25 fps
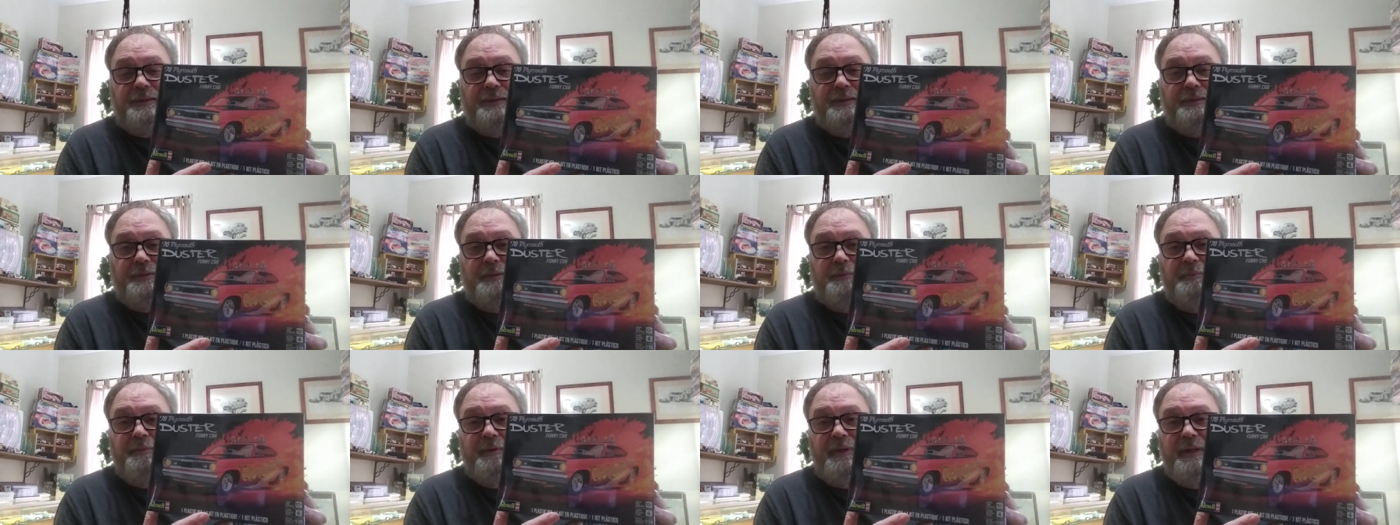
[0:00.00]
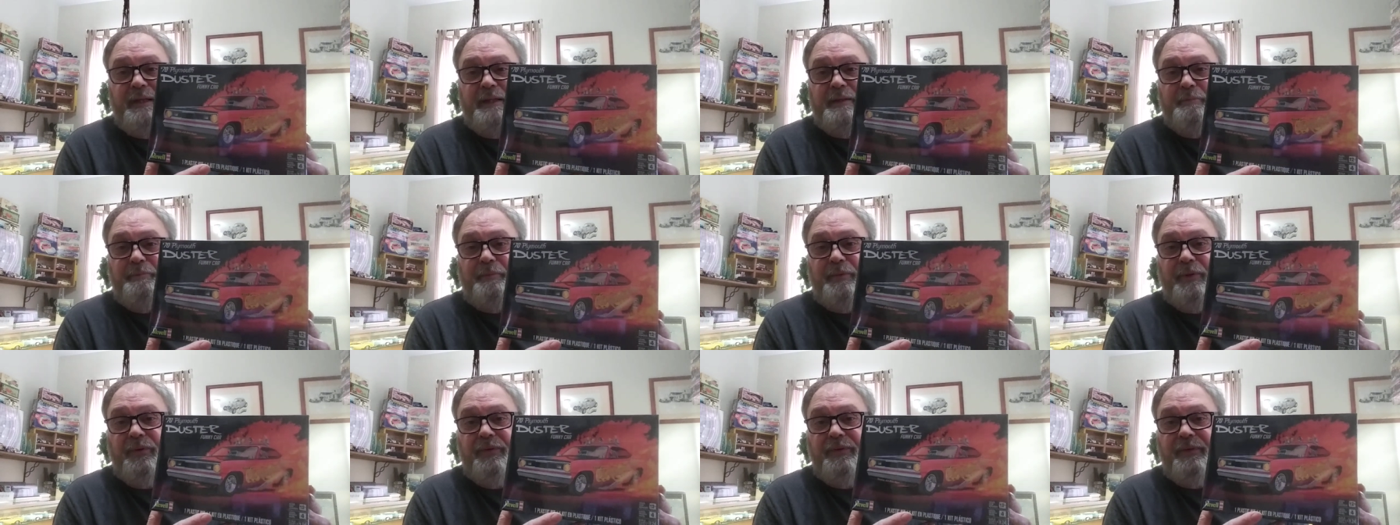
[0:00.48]
So I'm going to
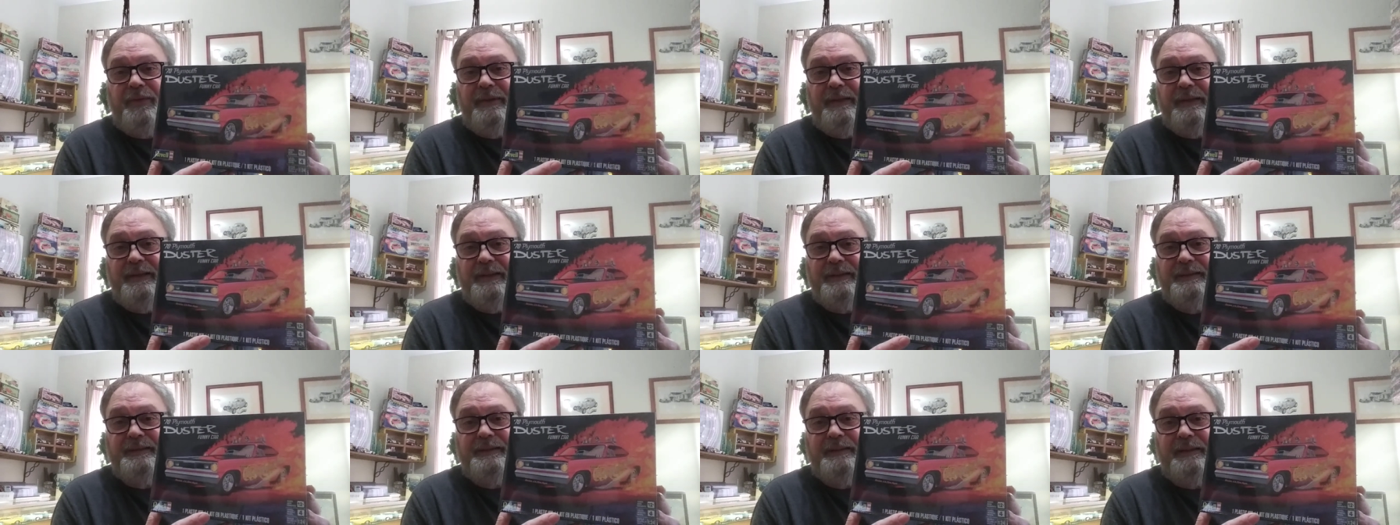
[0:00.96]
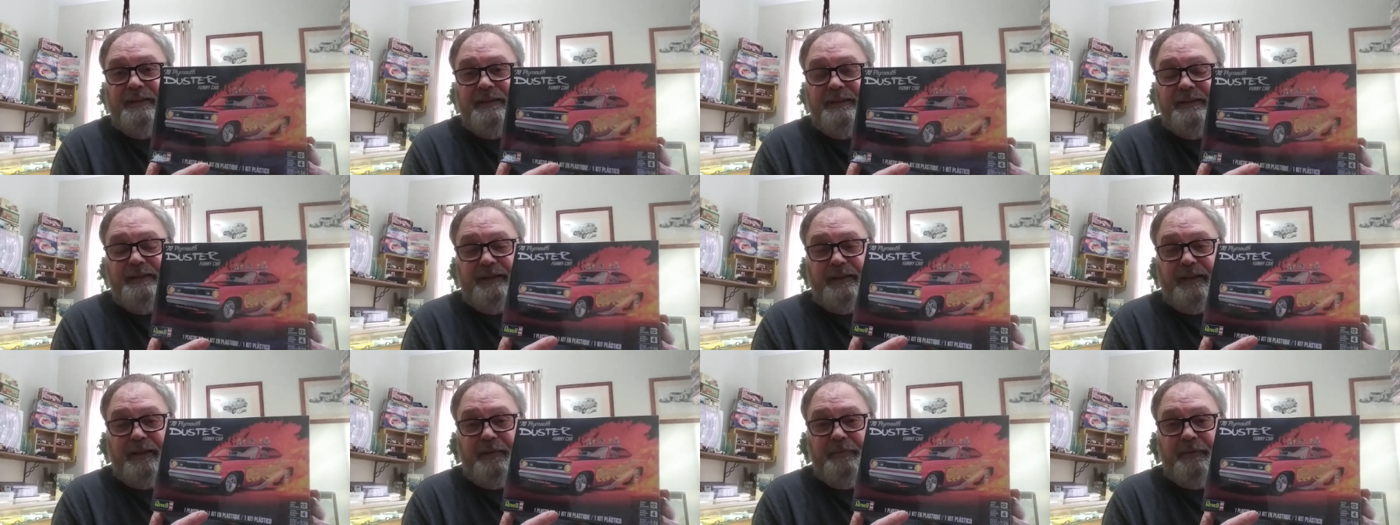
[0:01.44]
have both of these set
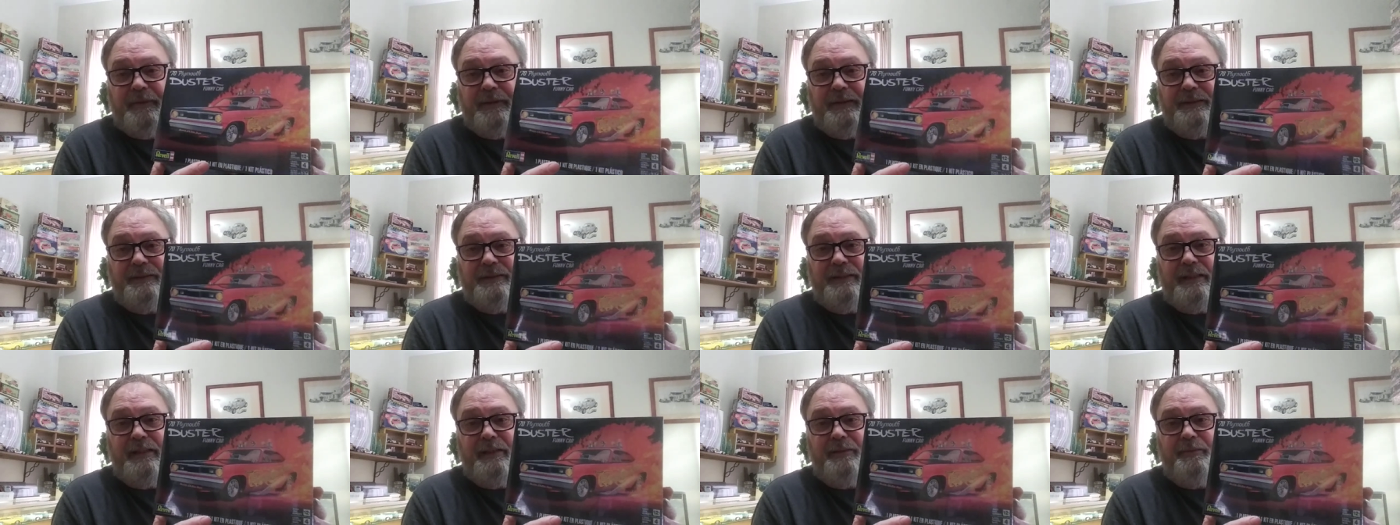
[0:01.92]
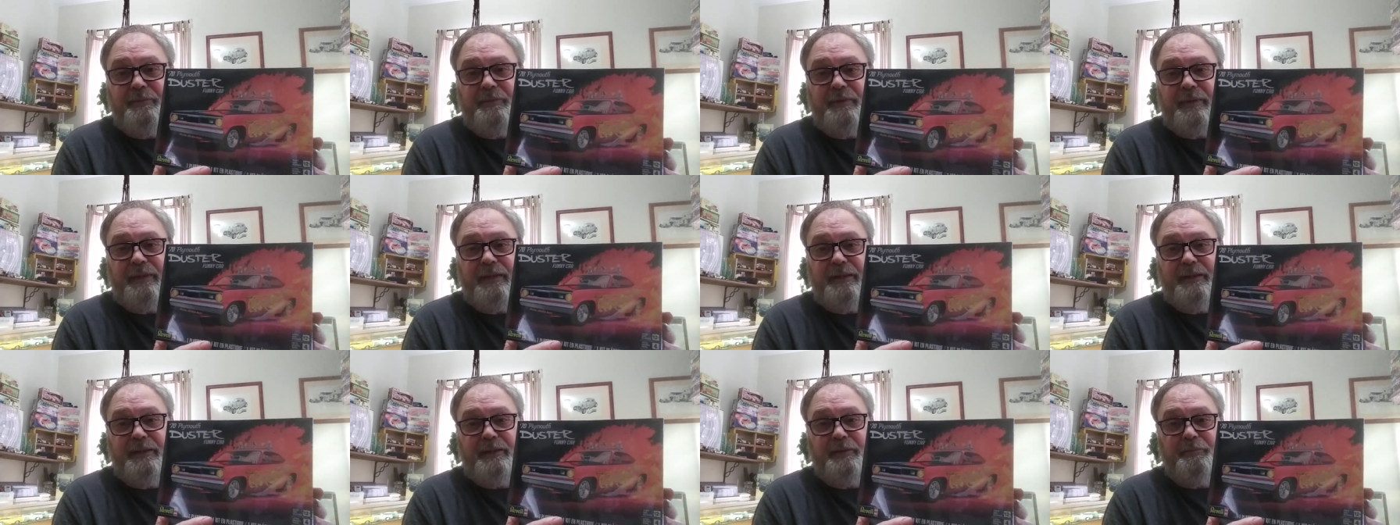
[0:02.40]
side by side when
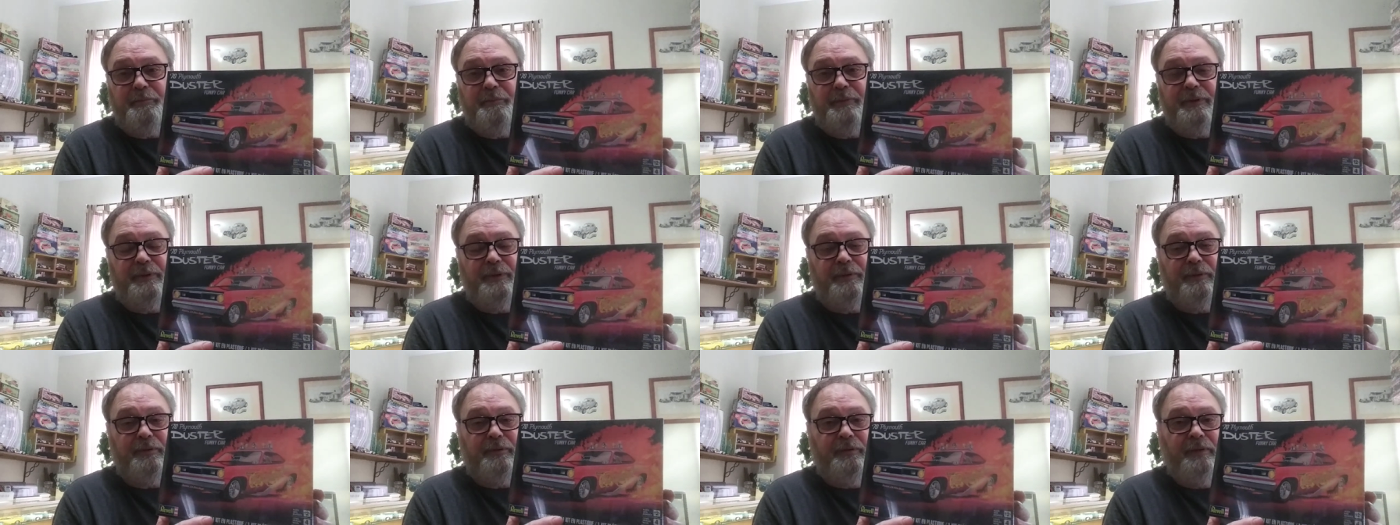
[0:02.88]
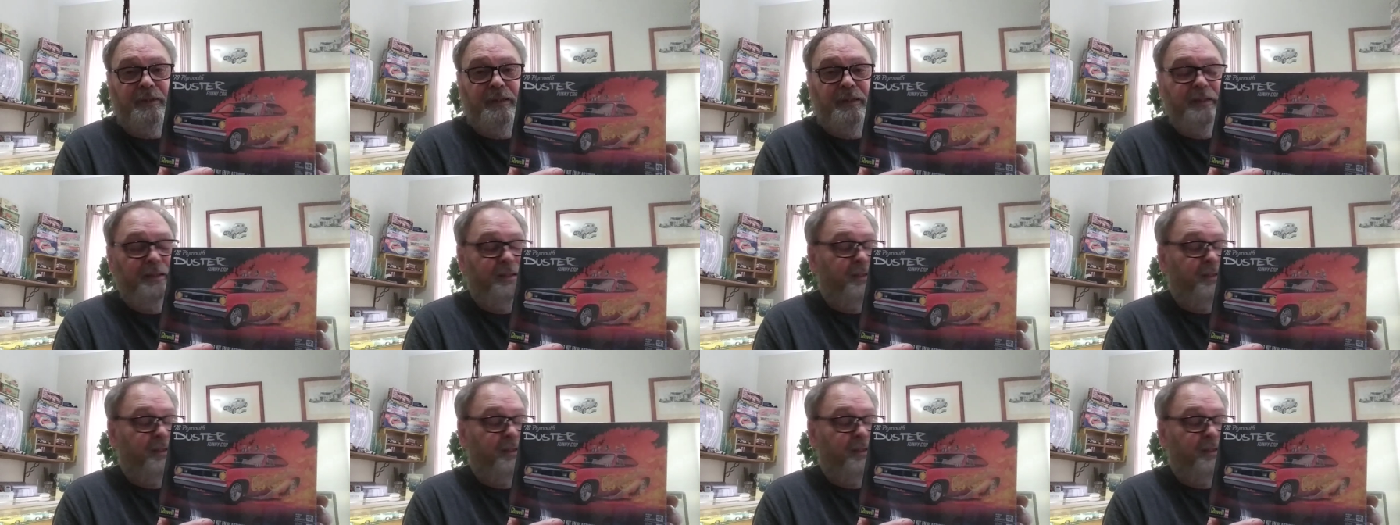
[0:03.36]
I get them built.